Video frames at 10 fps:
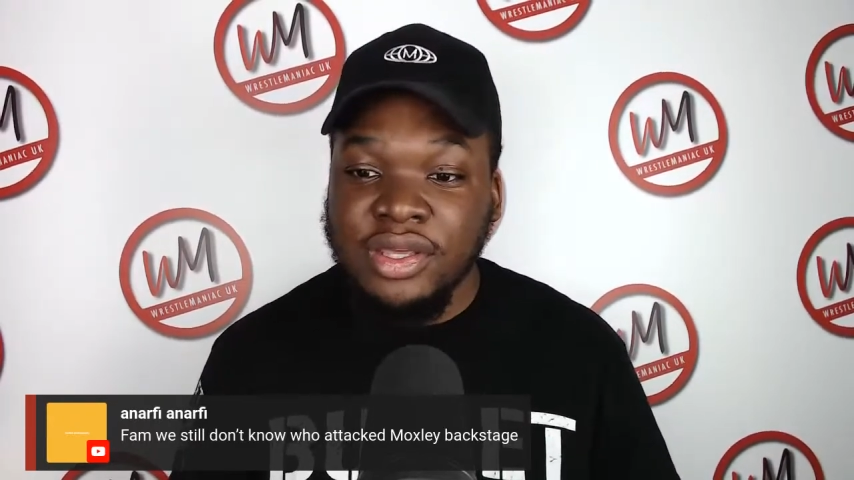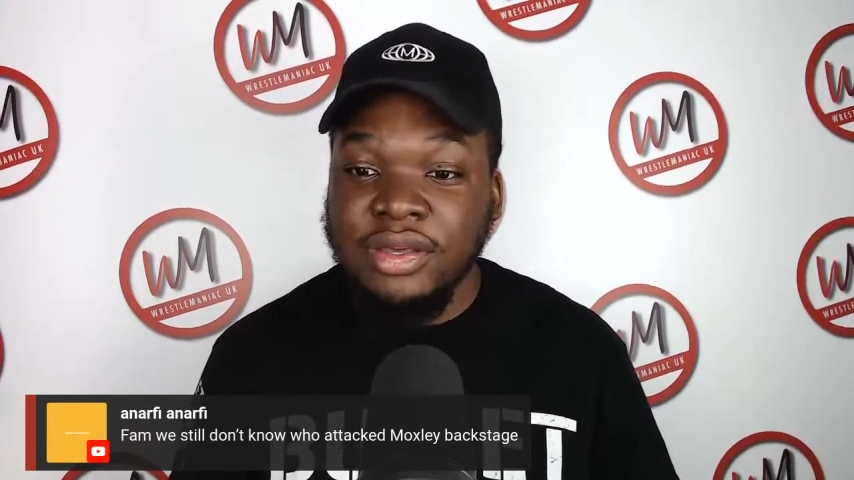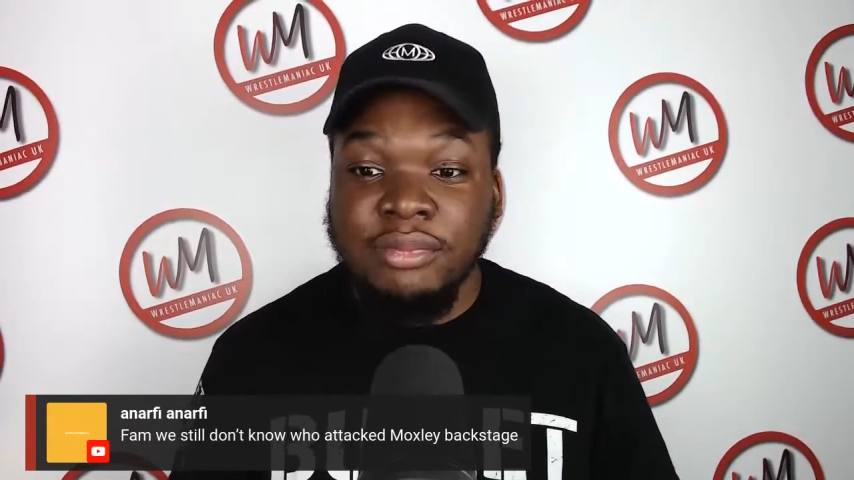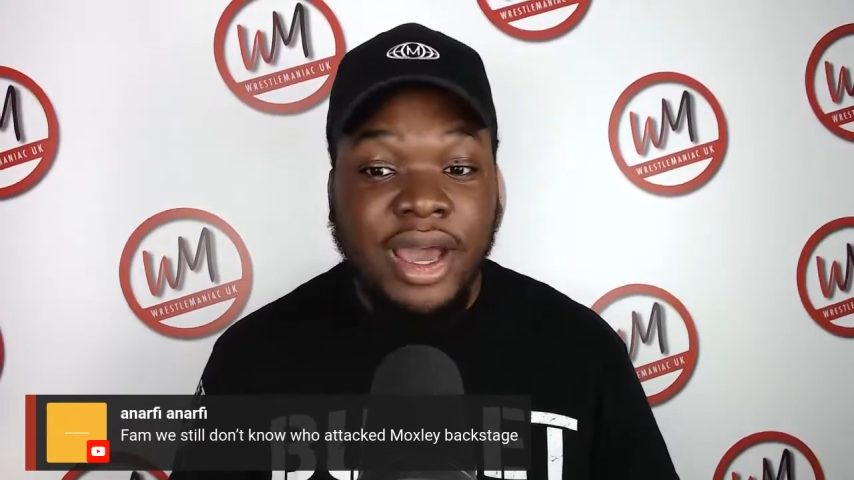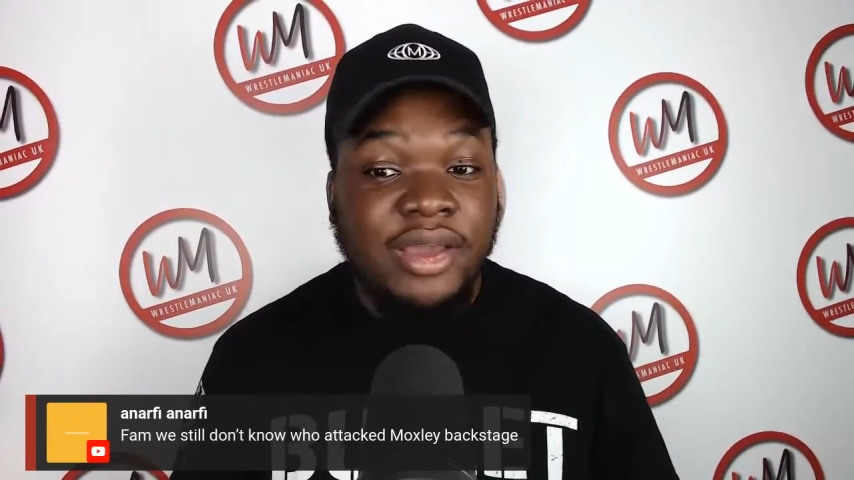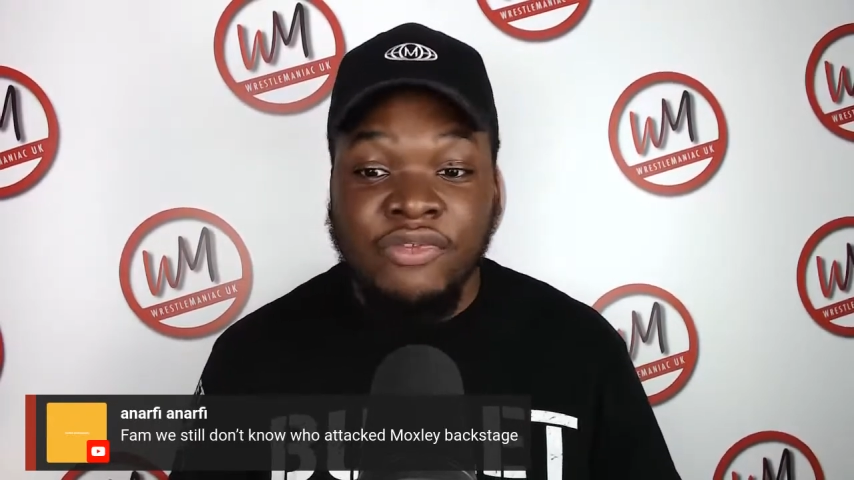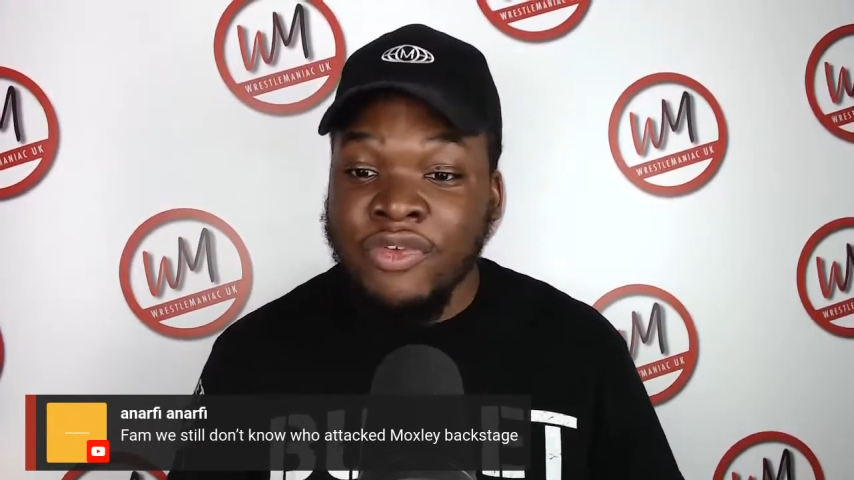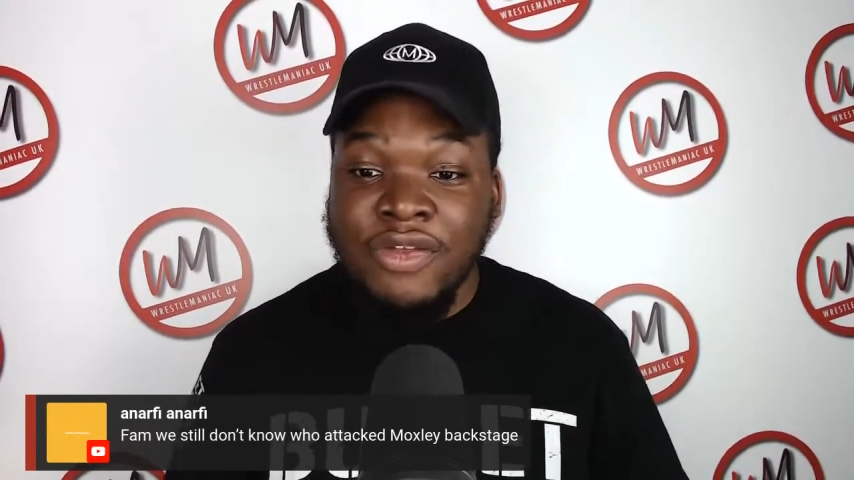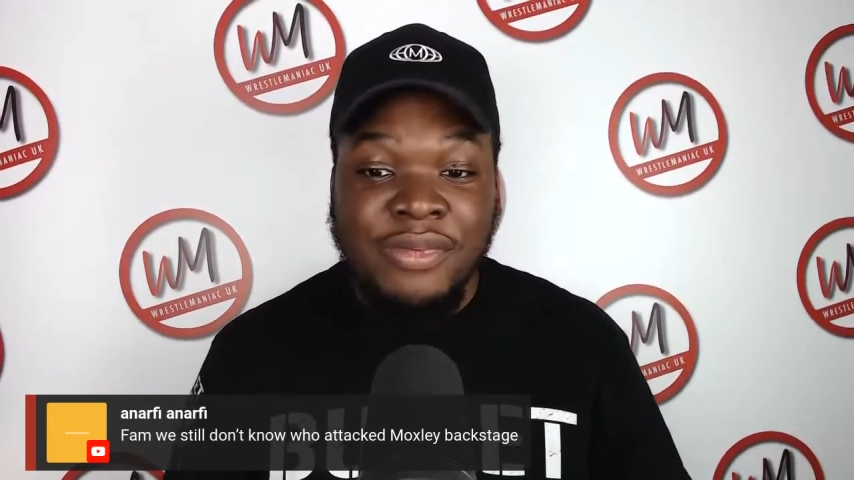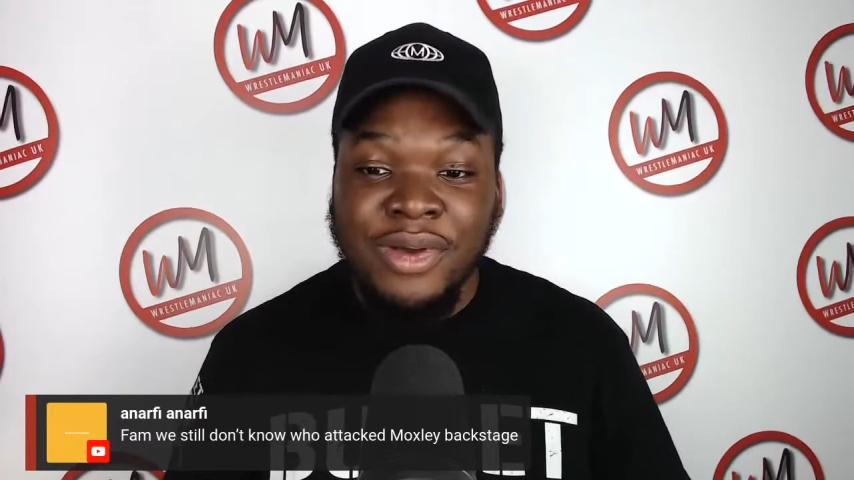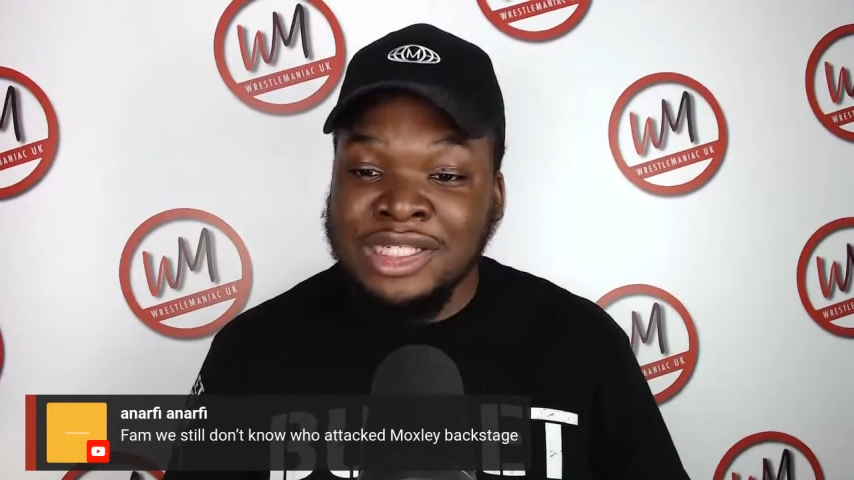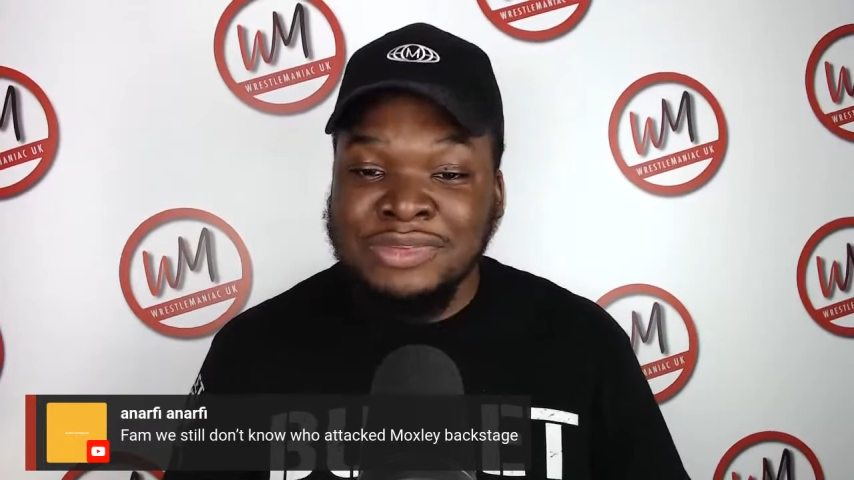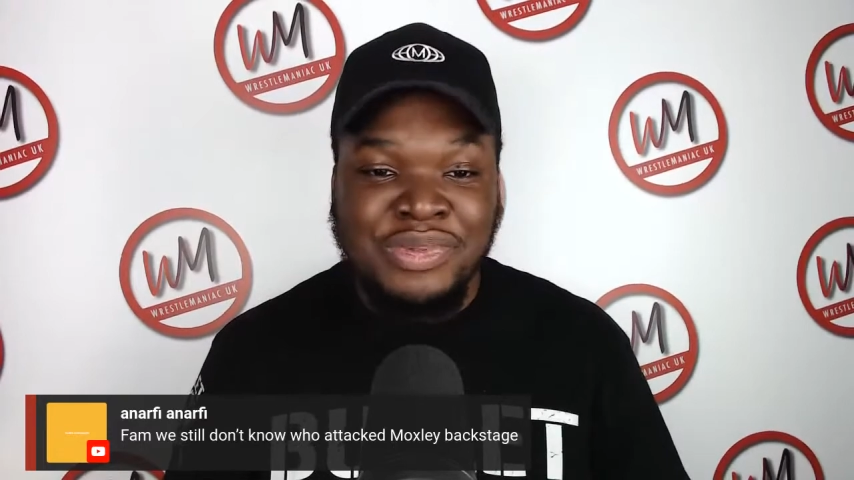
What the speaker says: it might very much